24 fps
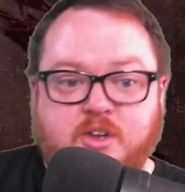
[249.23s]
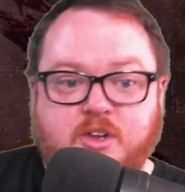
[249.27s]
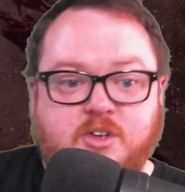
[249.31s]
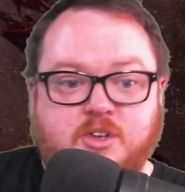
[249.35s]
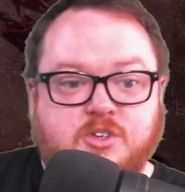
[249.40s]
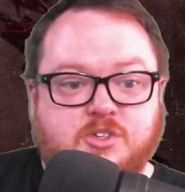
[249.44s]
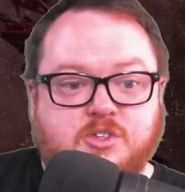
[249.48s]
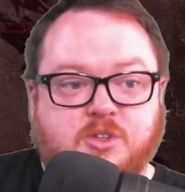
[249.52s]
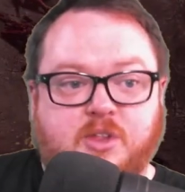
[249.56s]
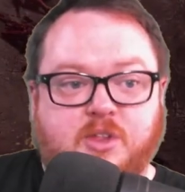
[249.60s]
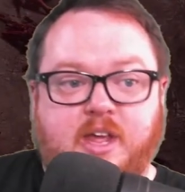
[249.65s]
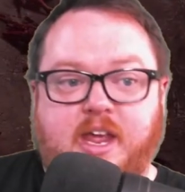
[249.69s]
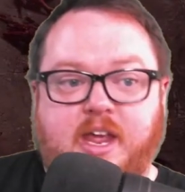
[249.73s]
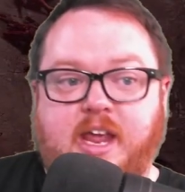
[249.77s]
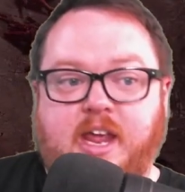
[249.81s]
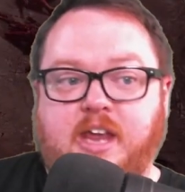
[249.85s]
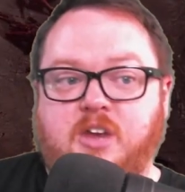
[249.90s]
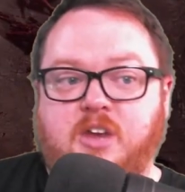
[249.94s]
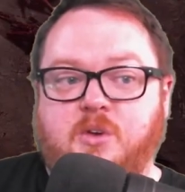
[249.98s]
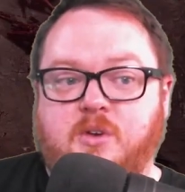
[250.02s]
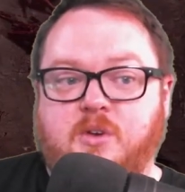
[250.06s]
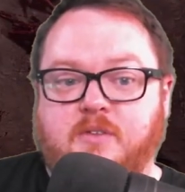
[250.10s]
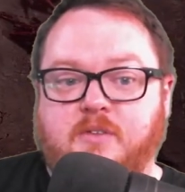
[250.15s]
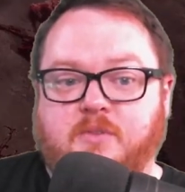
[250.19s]
So the 8 new
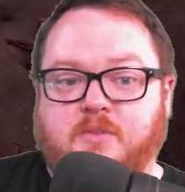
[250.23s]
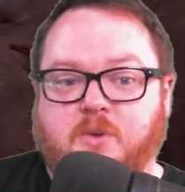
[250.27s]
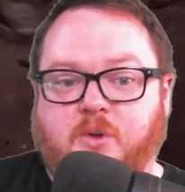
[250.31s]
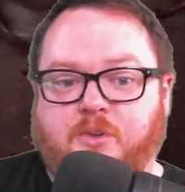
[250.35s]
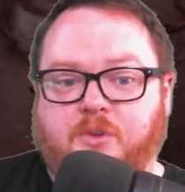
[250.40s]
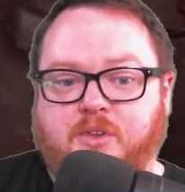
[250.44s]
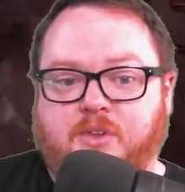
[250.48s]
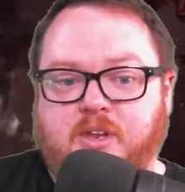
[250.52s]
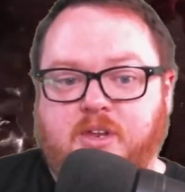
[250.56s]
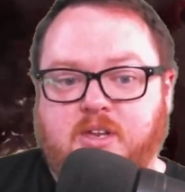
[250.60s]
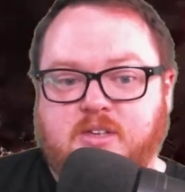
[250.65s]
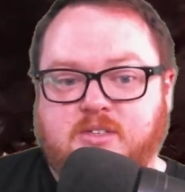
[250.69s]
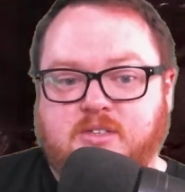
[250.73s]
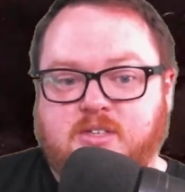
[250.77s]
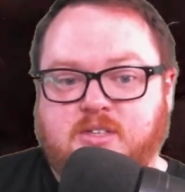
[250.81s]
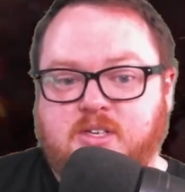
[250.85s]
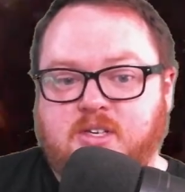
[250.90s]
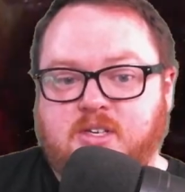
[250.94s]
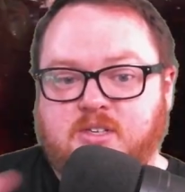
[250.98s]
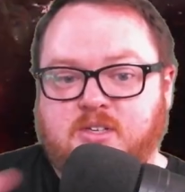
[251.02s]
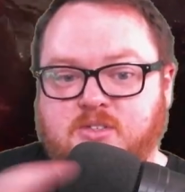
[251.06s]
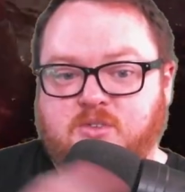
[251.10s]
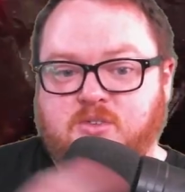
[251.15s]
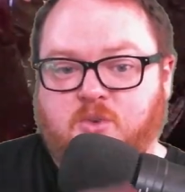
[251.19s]
difficulties
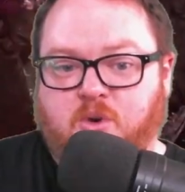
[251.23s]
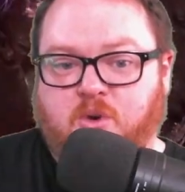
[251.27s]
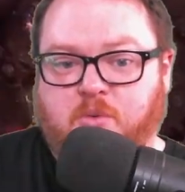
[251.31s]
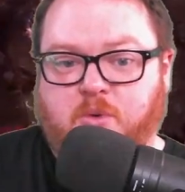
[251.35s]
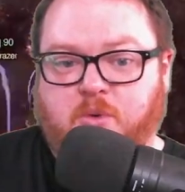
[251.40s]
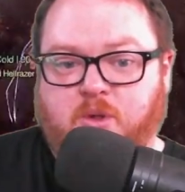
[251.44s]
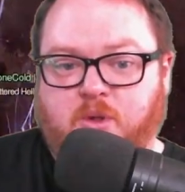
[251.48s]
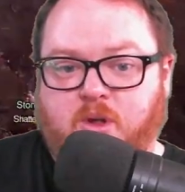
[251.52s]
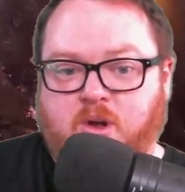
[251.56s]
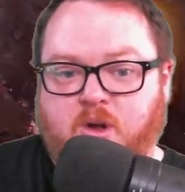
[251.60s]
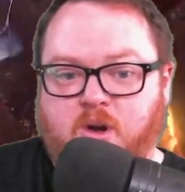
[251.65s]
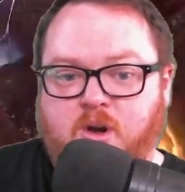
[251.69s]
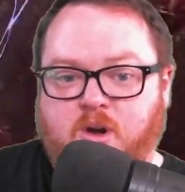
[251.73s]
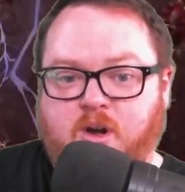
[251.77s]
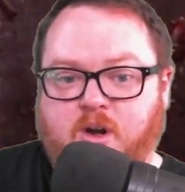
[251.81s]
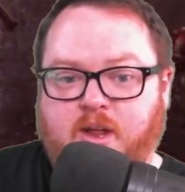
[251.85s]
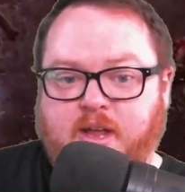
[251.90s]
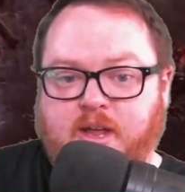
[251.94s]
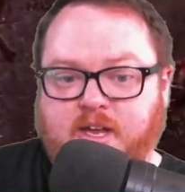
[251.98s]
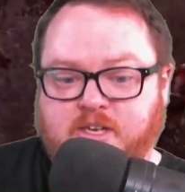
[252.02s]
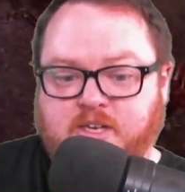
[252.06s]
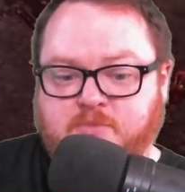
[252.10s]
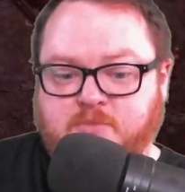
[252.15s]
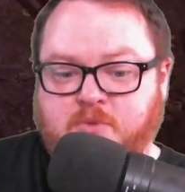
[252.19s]
is normal, hard,
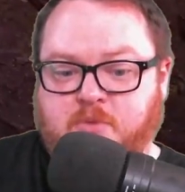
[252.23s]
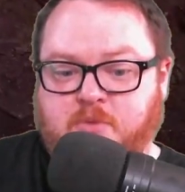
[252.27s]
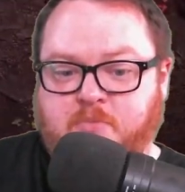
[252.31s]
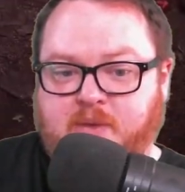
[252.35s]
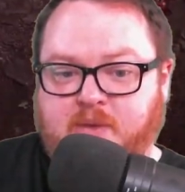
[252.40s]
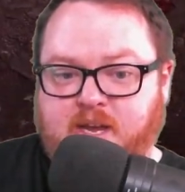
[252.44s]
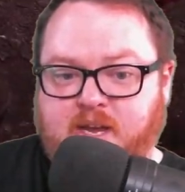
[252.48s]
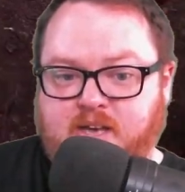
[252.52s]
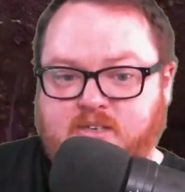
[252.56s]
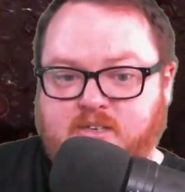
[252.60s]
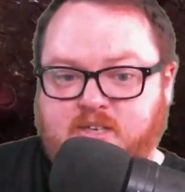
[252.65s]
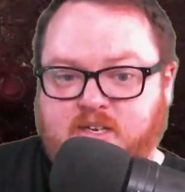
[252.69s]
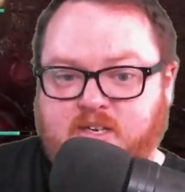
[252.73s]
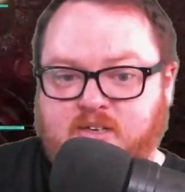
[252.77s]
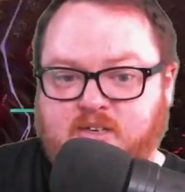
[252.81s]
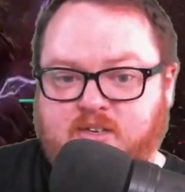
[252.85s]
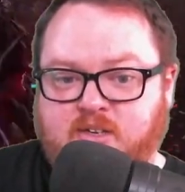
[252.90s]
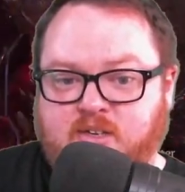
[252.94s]
expert, penitent.